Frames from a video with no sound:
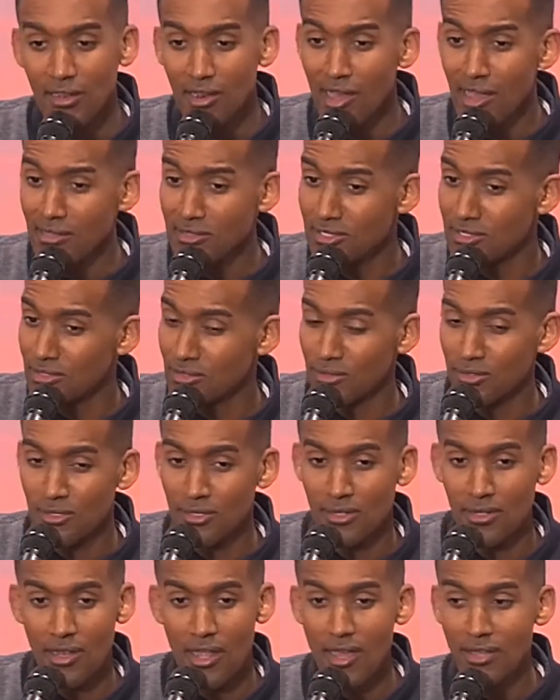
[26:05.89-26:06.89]
Lost the
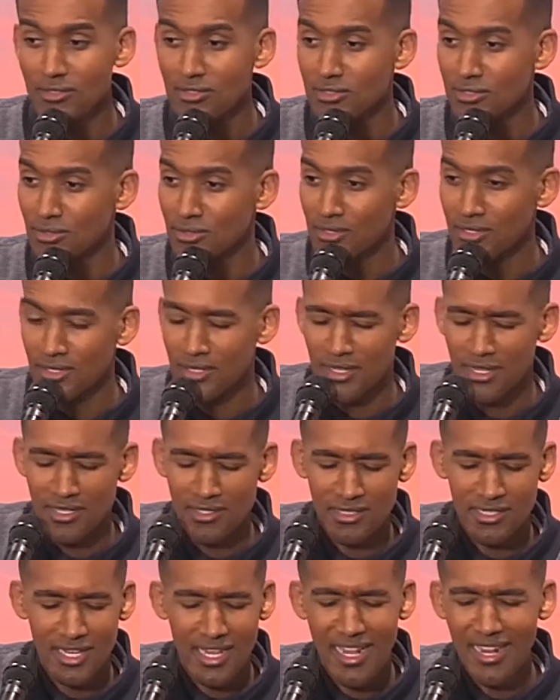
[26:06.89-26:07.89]
world,
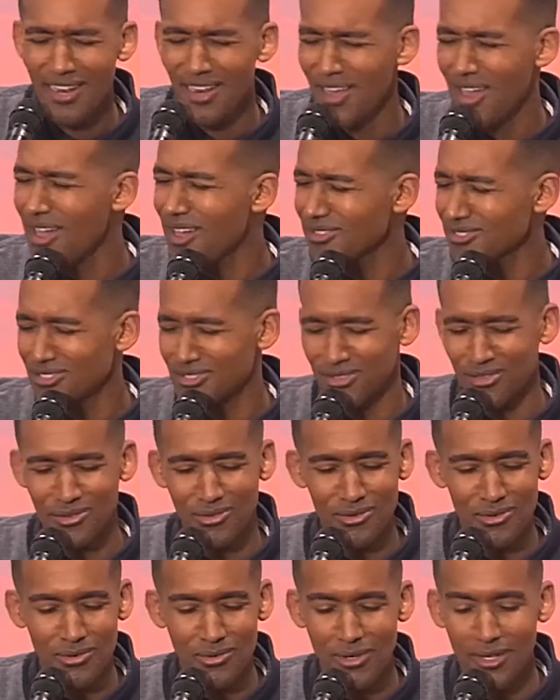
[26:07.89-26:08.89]
yes, I lost the
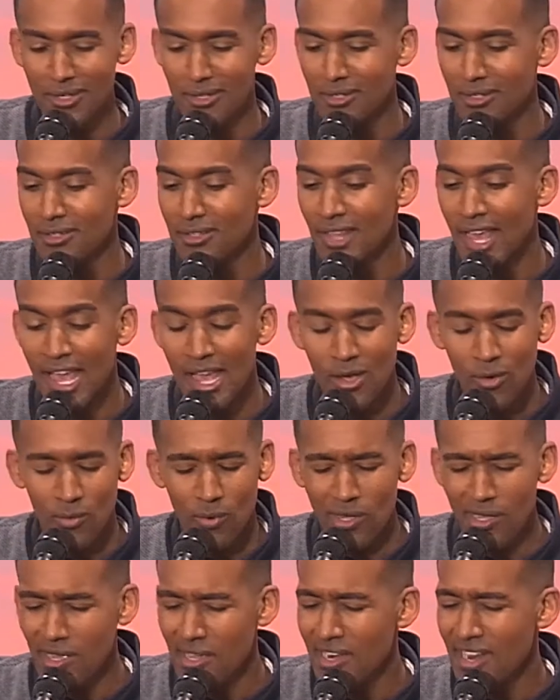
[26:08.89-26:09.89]
world.
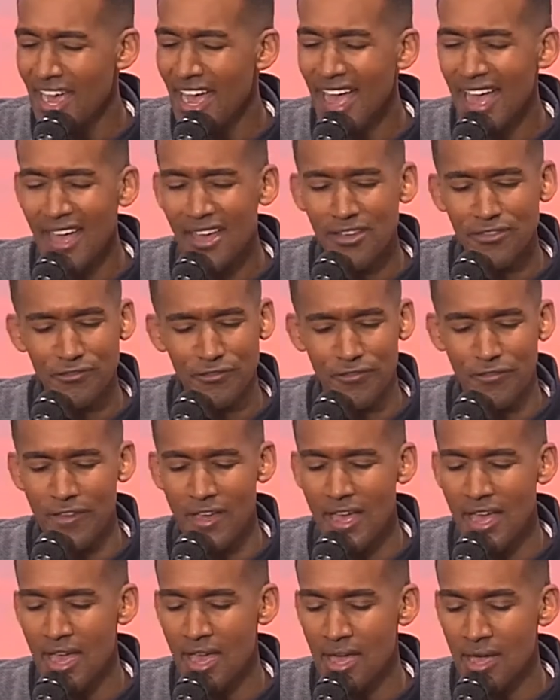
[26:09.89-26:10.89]
What I
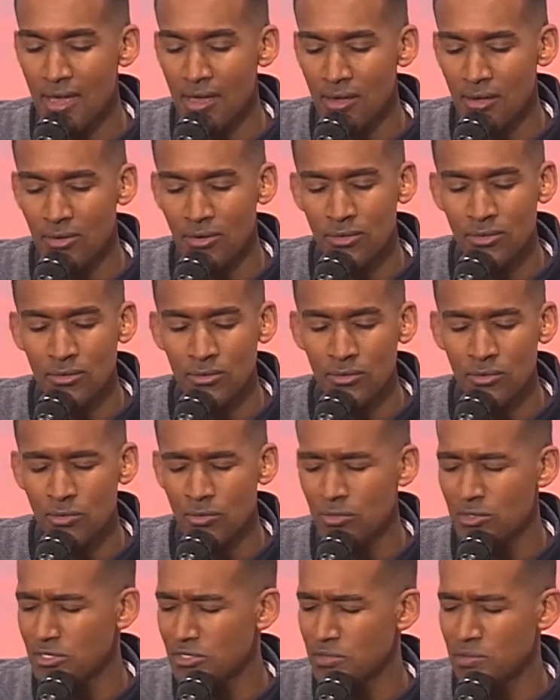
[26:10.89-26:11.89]

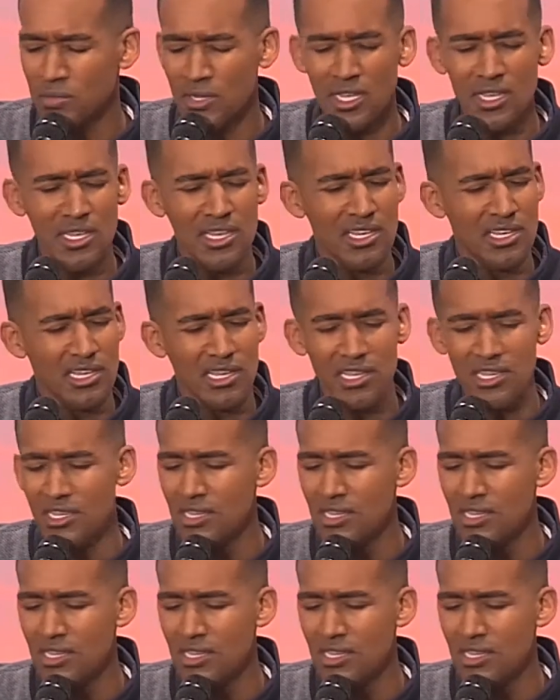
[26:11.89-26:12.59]
found was me.